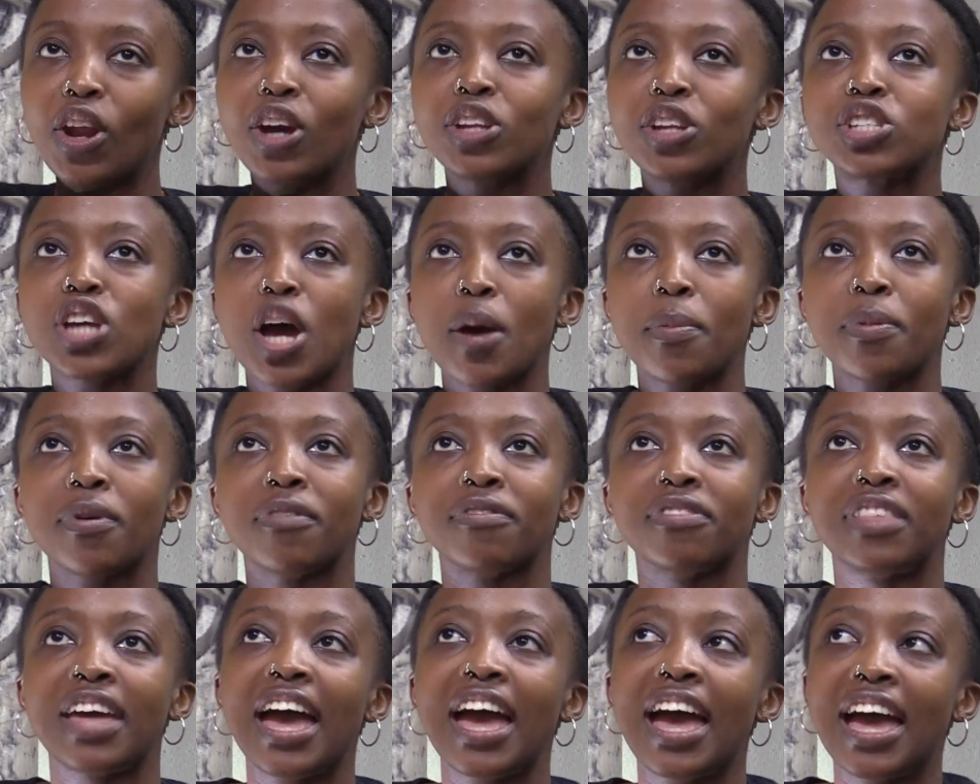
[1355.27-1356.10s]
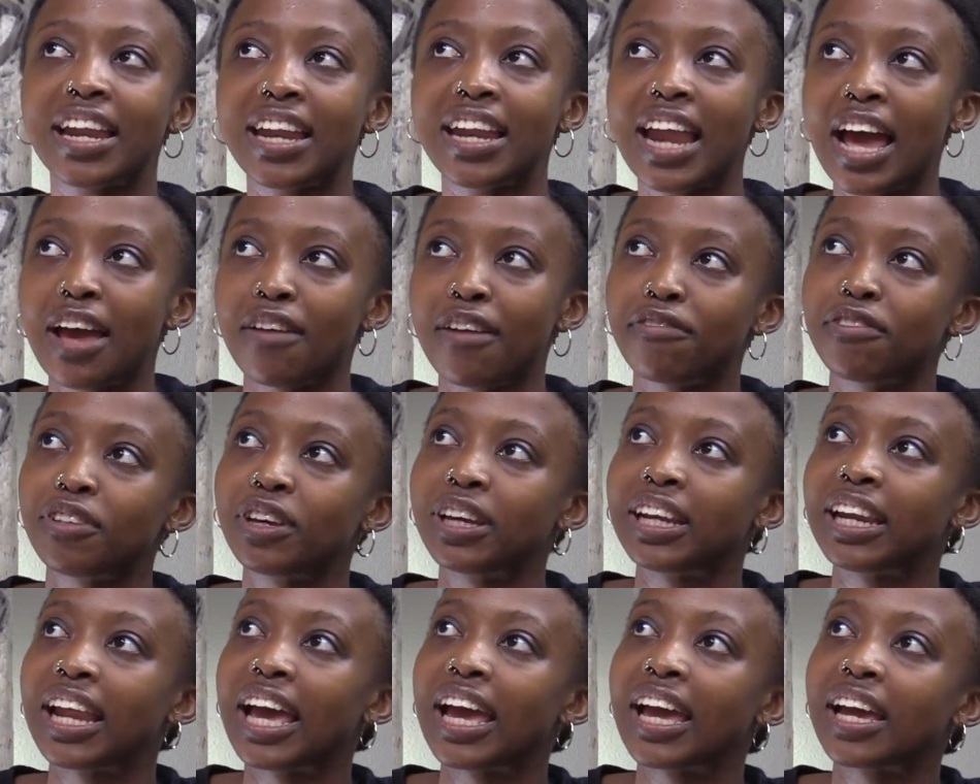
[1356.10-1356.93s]
on top of that, I
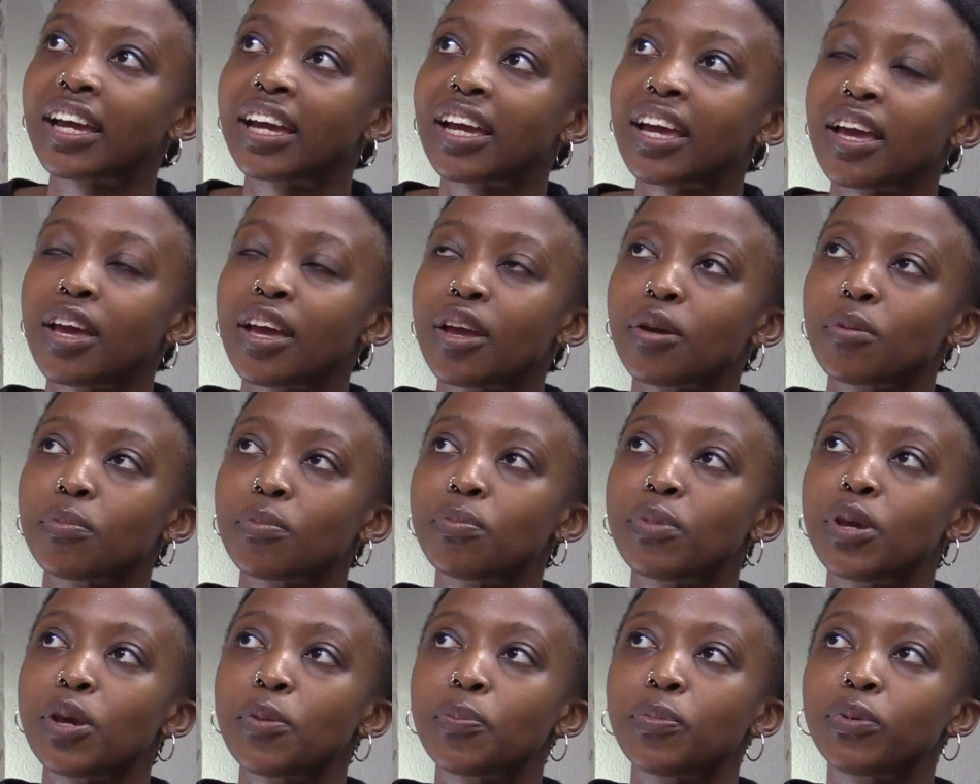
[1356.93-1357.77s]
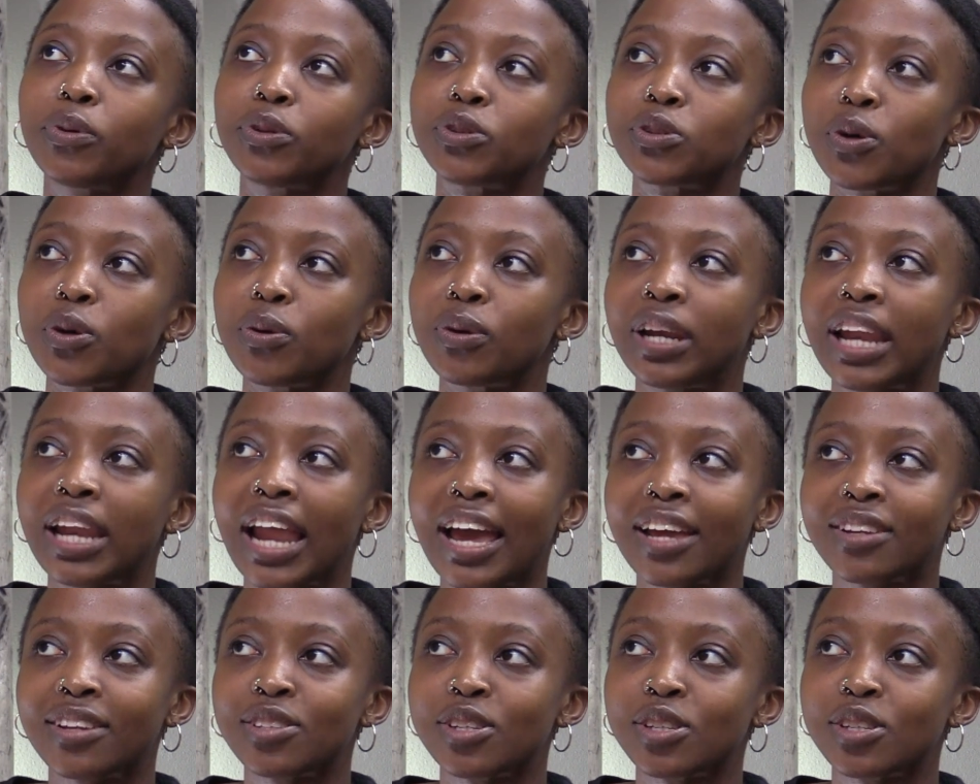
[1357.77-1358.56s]
feel like people don't like to